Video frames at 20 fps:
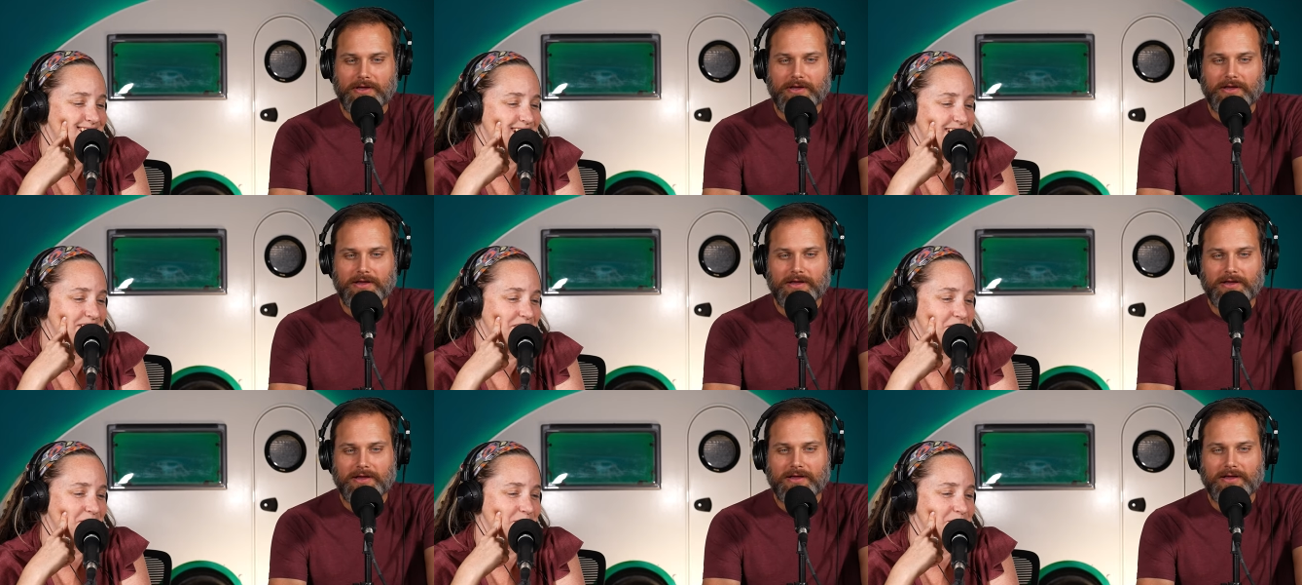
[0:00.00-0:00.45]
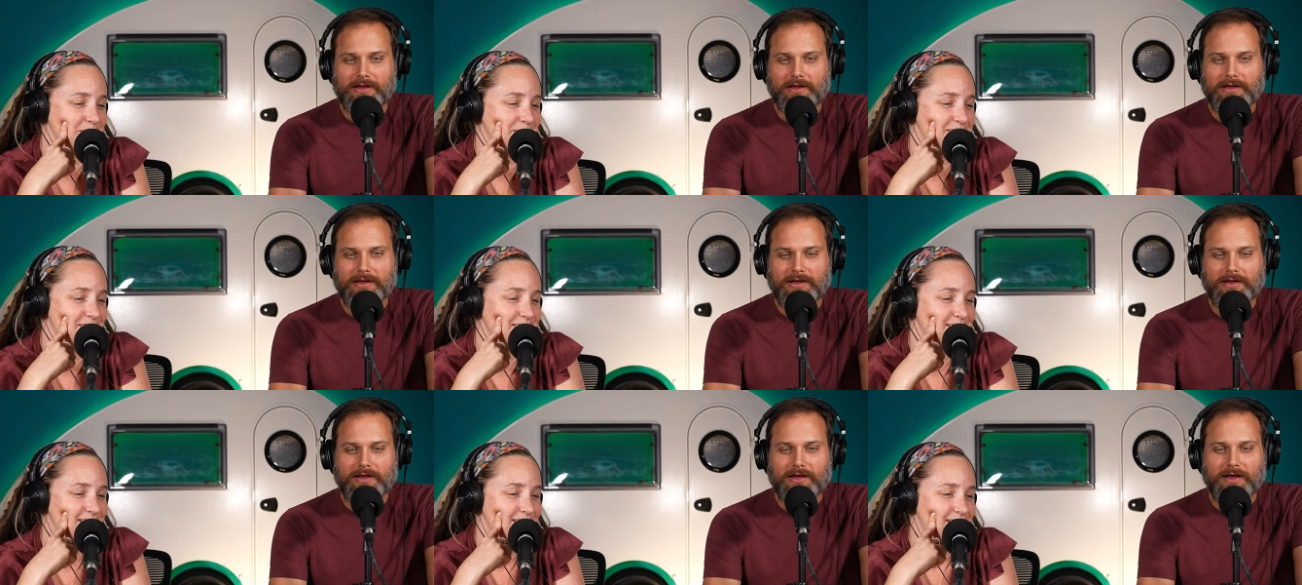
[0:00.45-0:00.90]
Speaker 1: not a
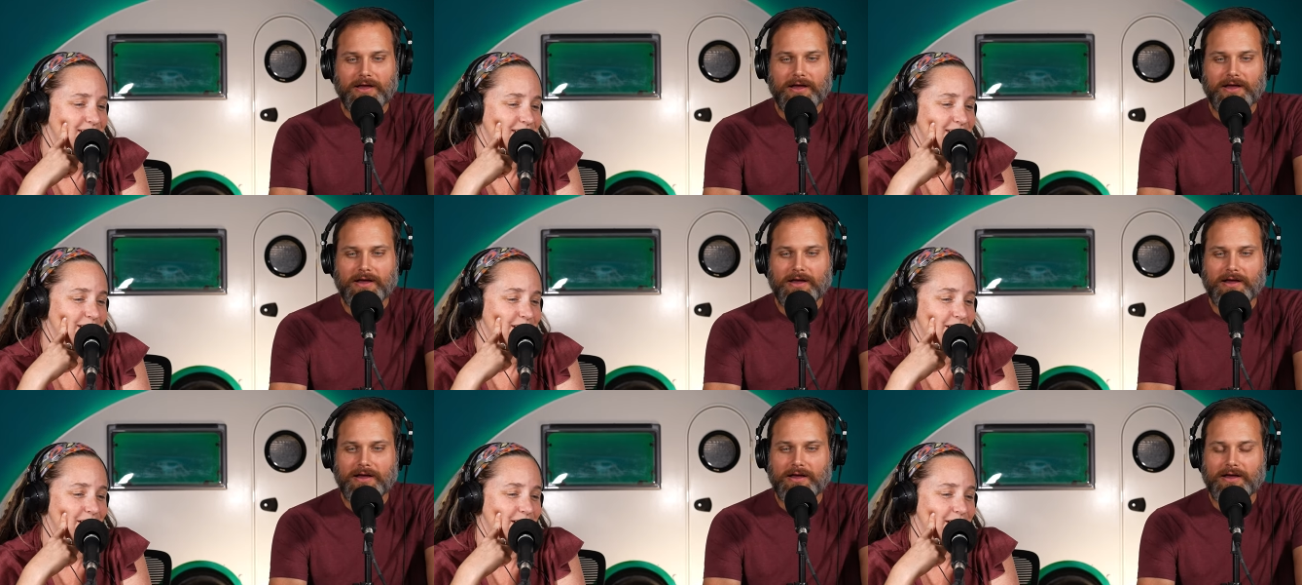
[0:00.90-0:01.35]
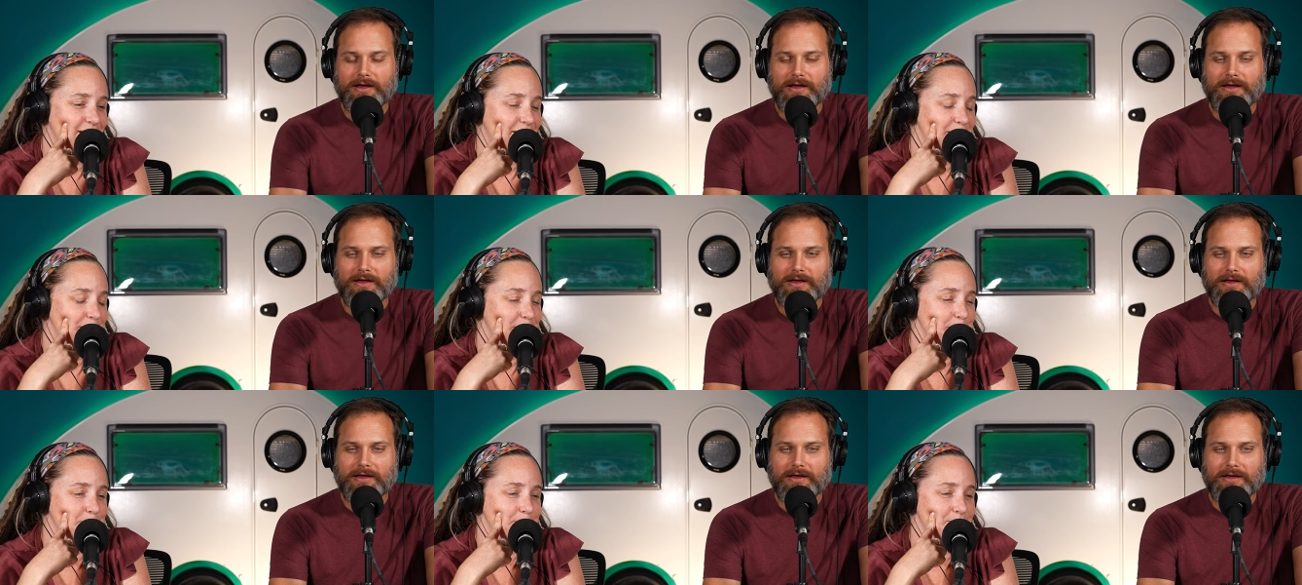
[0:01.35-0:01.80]
gremlin.
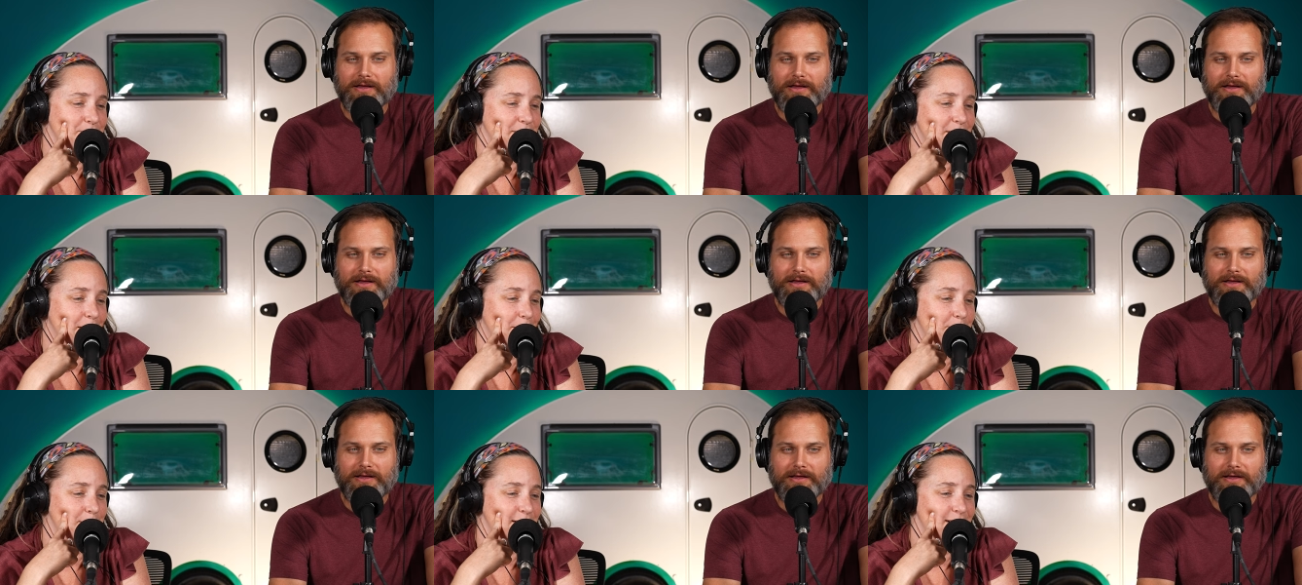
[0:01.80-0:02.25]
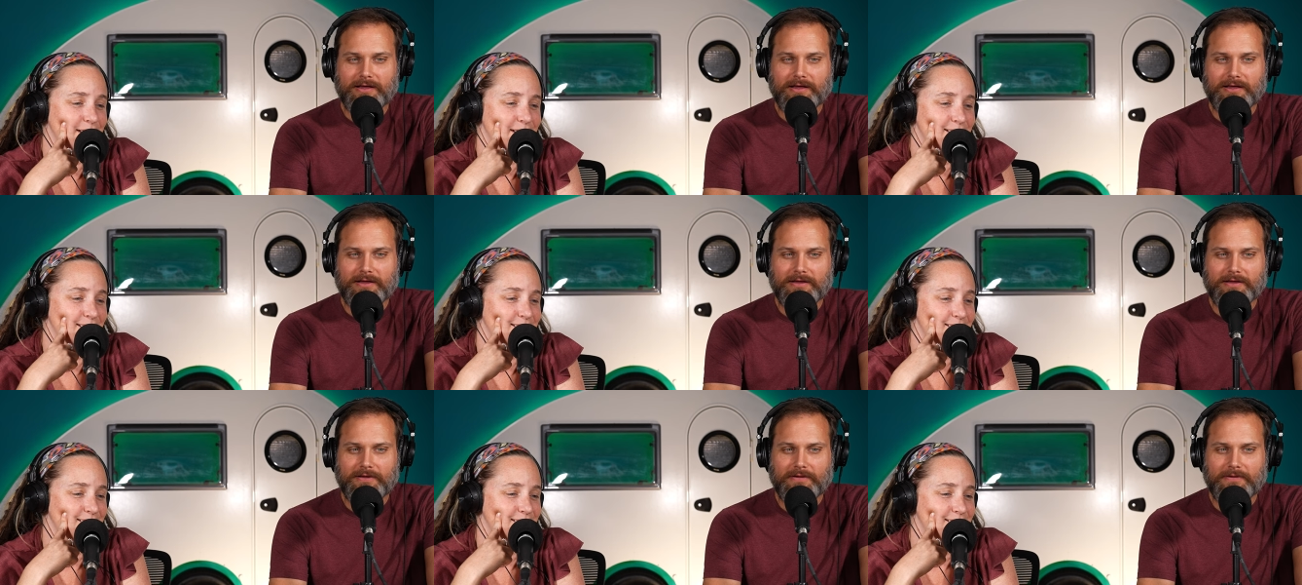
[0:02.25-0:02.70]
Um, I
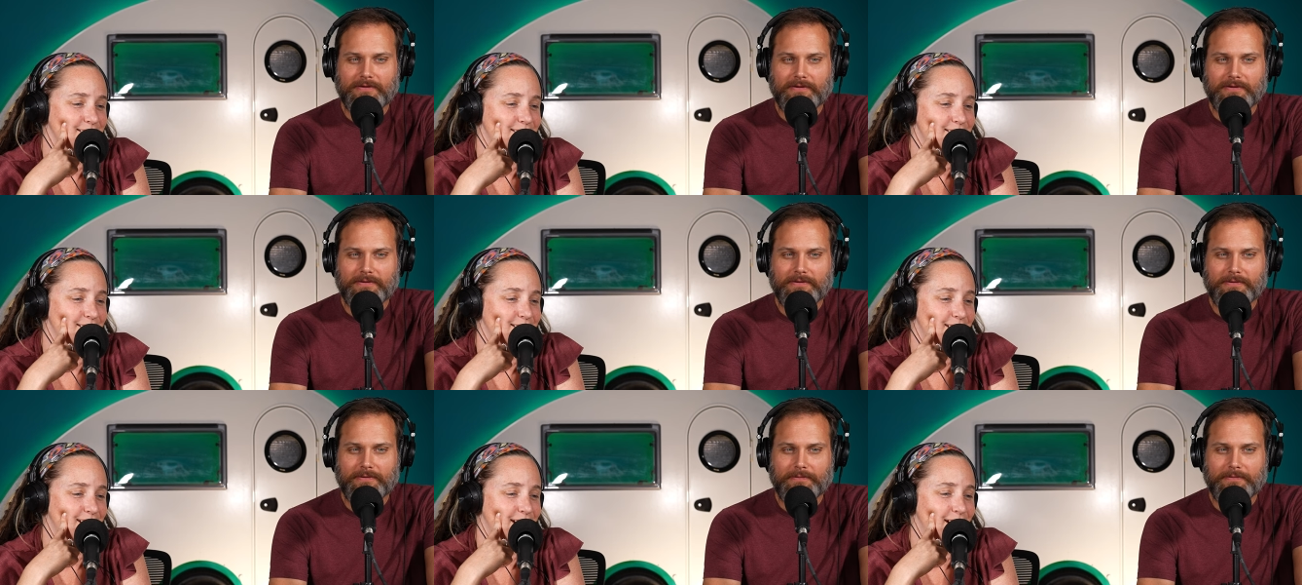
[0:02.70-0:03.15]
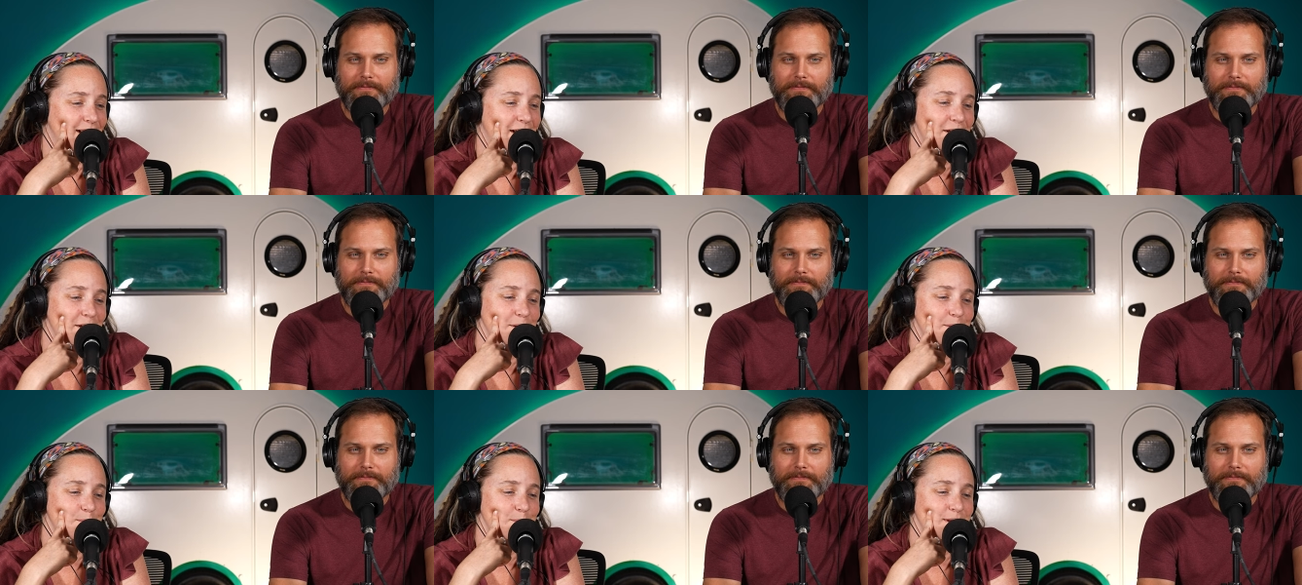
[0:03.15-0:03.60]
mean,
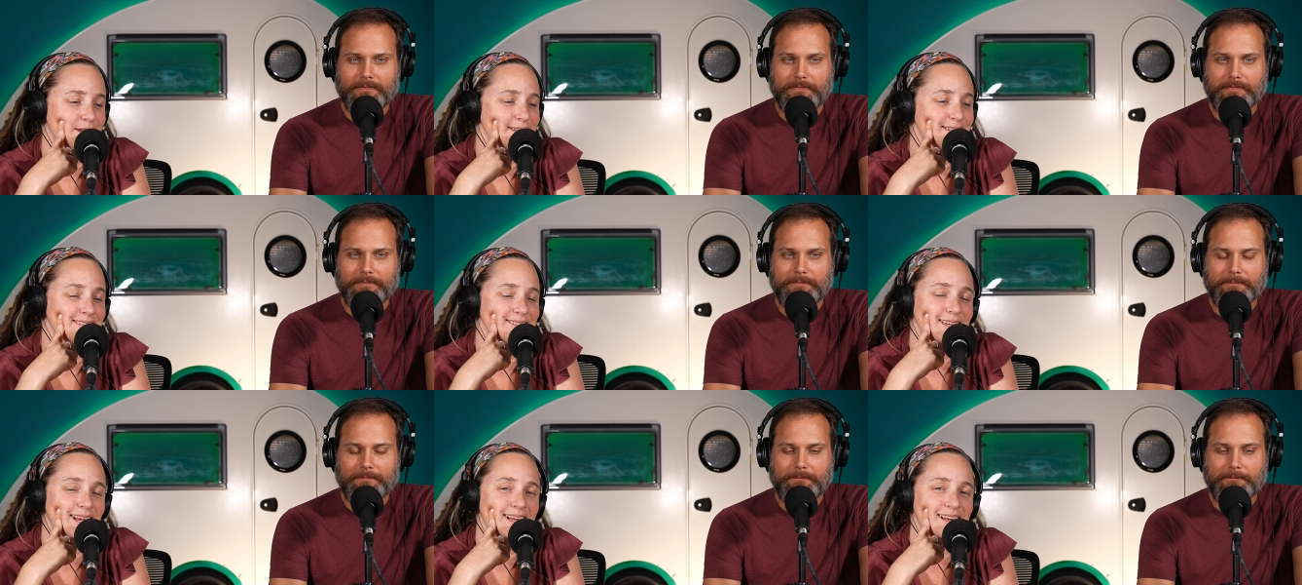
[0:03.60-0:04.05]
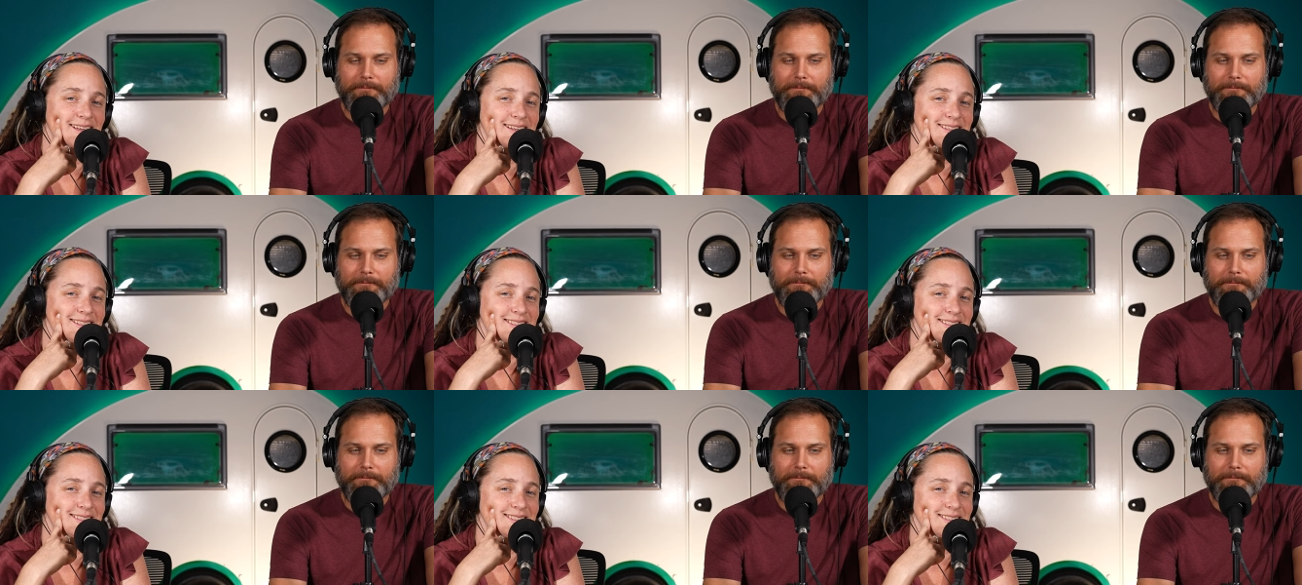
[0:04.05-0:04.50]
I am excited to